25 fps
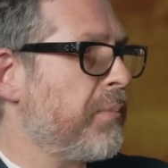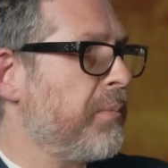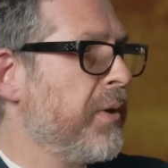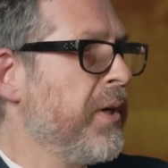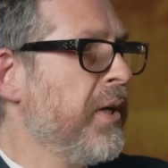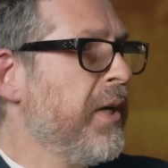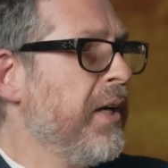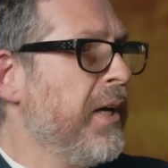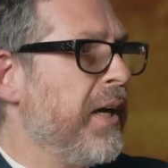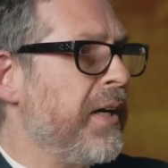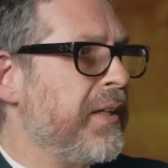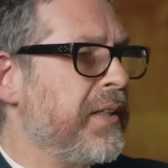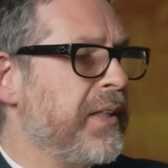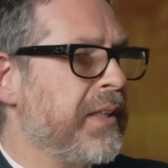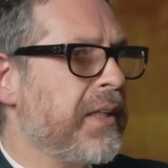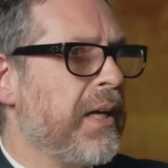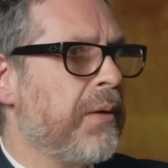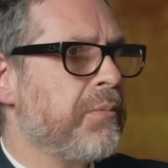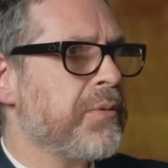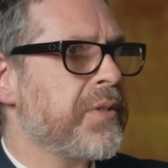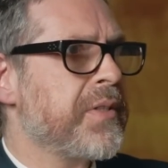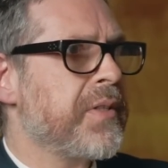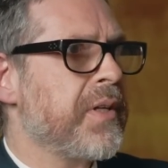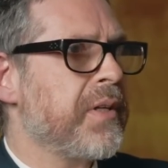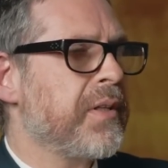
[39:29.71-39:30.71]
Yeah, I think that
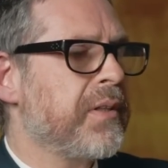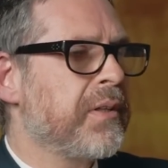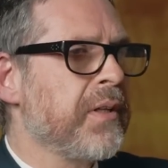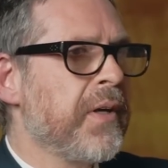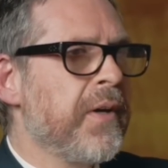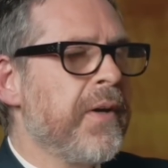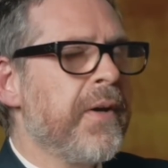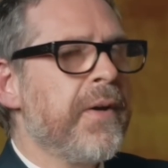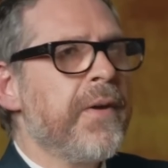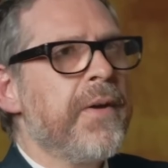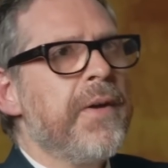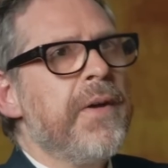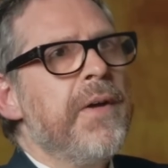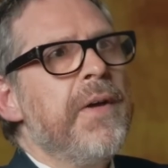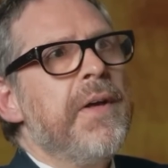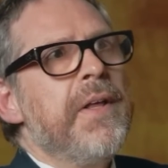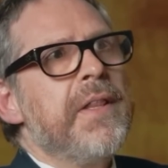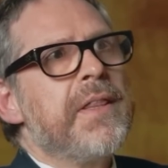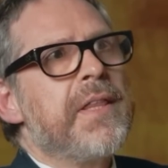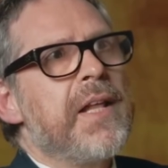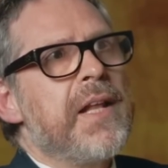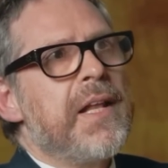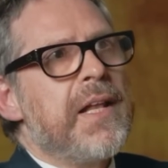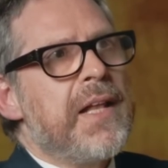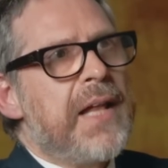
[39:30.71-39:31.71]
was the
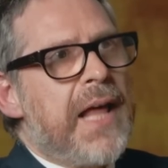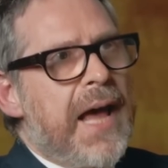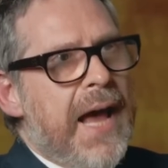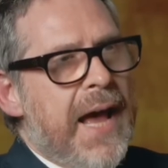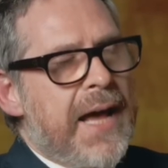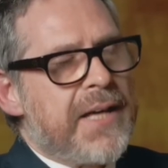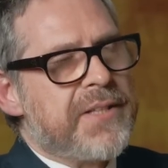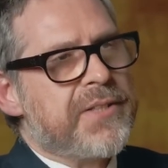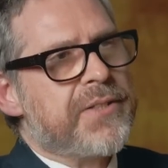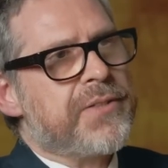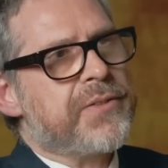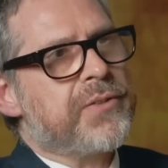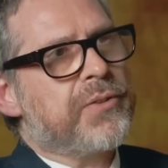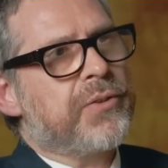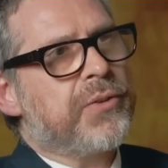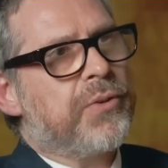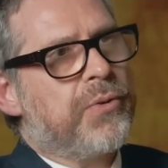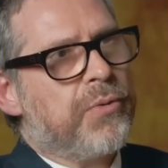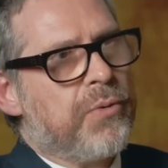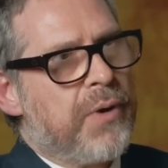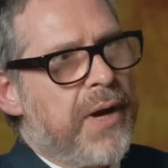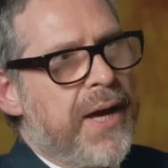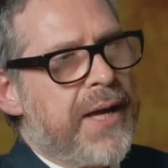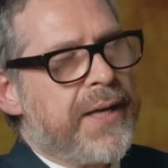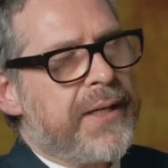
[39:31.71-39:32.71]
the last
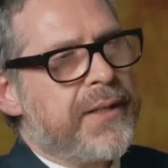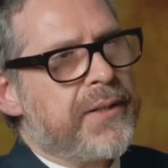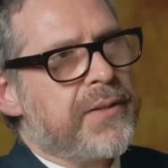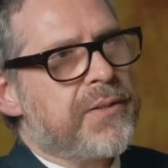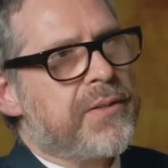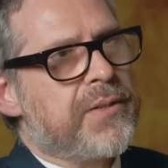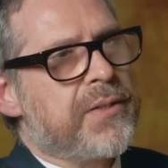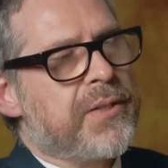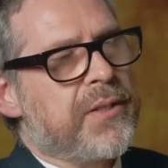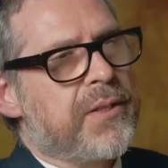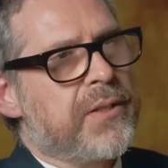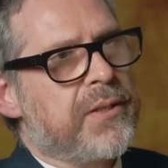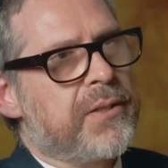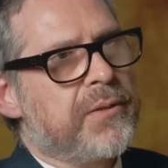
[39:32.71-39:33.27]
great.